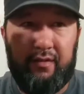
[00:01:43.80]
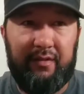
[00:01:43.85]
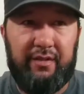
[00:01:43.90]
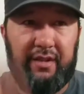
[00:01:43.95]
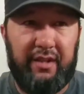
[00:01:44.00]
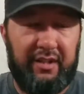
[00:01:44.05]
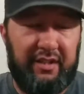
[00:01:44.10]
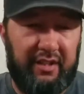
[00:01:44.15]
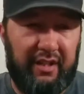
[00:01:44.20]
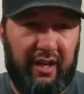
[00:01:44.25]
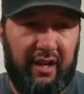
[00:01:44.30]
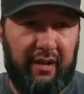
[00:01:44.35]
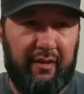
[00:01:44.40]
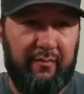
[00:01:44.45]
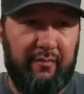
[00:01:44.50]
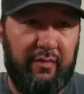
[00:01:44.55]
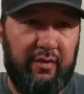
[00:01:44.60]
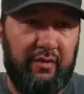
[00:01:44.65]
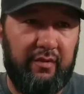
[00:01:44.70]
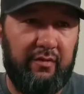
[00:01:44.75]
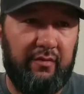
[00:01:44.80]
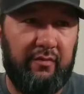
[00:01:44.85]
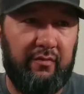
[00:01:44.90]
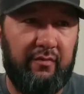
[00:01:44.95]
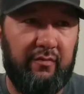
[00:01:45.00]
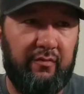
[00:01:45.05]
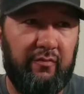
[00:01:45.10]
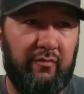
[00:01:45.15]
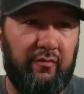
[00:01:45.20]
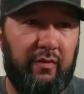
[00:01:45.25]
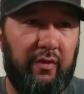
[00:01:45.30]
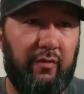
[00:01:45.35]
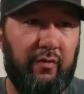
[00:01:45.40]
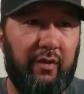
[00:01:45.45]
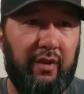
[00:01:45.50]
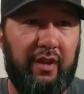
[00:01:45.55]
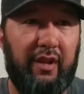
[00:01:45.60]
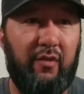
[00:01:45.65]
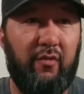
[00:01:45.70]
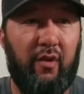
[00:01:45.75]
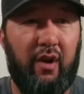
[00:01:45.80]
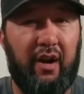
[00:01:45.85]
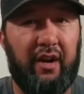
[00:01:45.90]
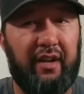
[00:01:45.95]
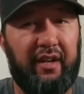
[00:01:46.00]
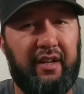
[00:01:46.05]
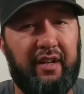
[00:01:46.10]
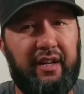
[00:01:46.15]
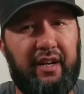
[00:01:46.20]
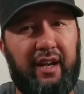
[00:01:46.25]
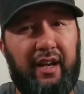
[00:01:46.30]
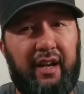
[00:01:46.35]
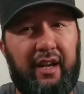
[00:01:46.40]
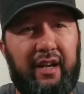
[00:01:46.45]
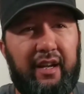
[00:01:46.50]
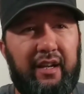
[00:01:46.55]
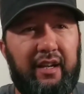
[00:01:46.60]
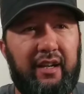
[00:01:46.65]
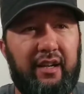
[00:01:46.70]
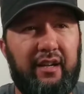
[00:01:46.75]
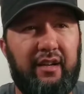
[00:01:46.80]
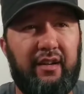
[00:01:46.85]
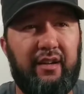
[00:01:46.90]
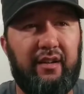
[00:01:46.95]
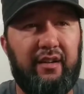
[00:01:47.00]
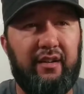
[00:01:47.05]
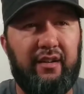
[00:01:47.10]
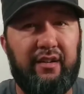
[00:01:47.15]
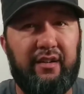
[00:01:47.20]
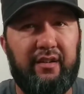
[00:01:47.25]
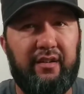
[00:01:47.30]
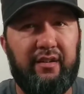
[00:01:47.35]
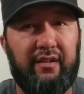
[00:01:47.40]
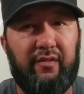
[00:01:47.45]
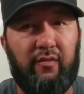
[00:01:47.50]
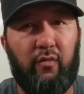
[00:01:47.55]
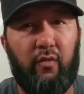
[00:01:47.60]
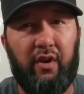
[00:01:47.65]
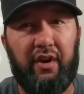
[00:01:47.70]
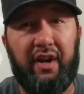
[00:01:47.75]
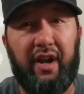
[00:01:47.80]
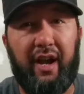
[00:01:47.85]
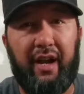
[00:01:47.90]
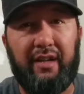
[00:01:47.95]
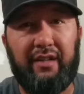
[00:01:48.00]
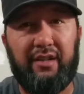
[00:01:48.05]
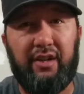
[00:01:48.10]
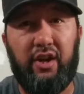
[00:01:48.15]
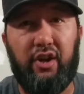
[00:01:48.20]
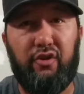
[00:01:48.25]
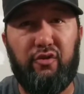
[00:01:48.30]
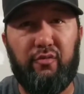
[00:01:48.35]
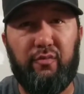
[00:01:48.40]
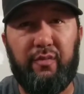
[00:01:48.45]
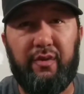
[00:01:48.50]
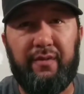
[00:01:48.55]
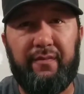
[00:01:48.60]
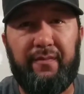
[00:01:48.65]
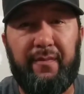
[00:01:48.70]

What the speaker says: This time, we really wanted a one-eyed gnome.